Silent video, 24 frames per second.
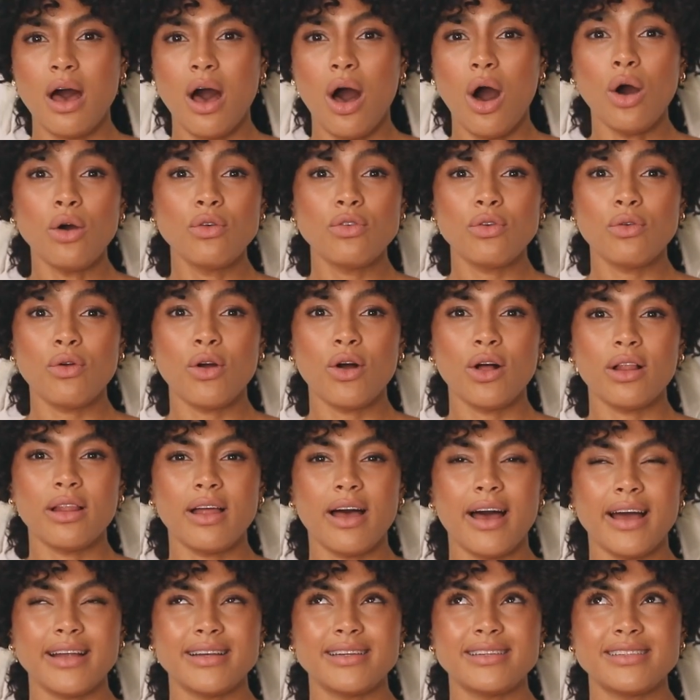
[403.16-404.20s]
Overall,
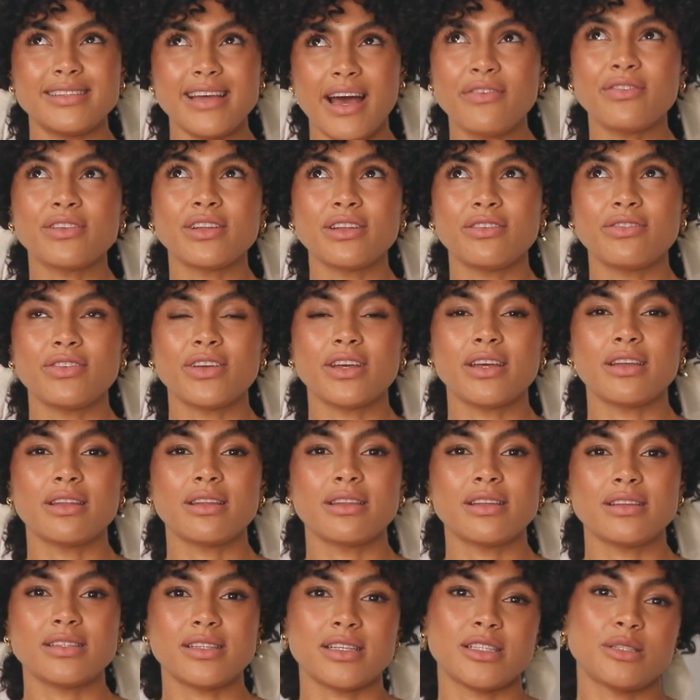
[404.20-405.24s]
I definitely feel
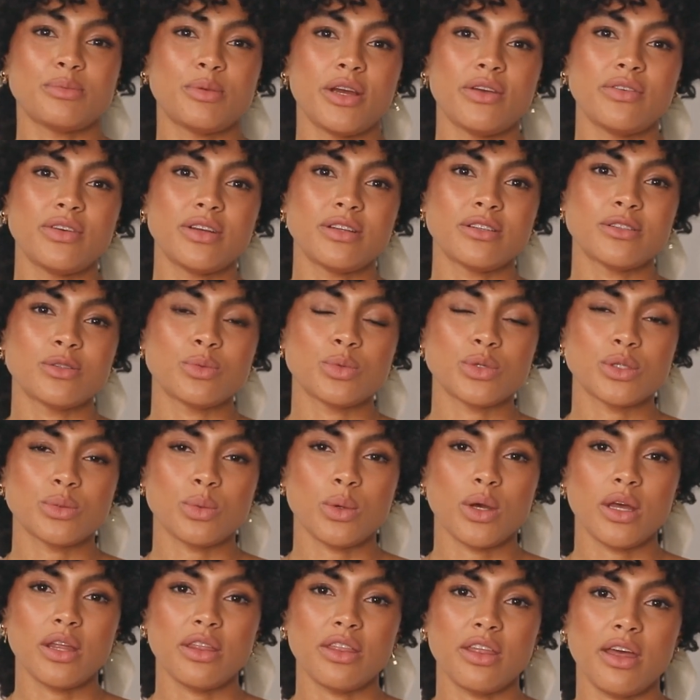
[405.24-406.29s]
this experience was
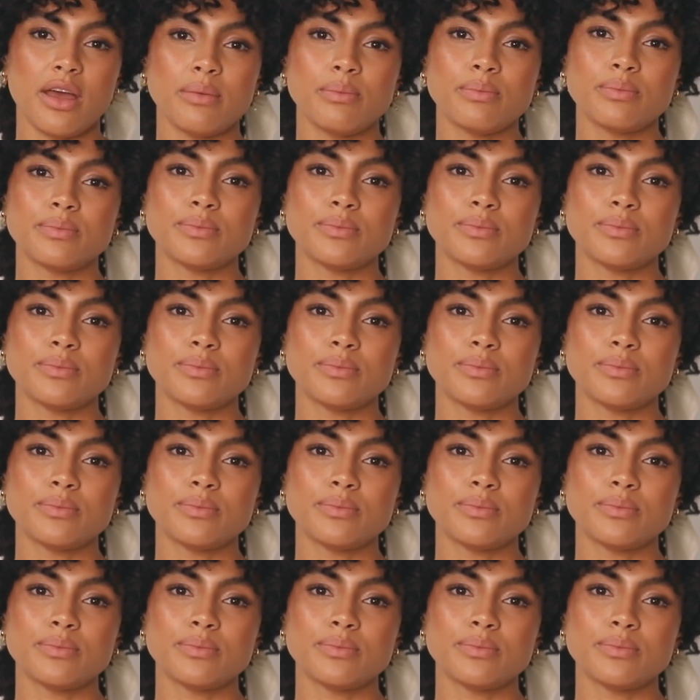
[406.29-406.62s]
worth it.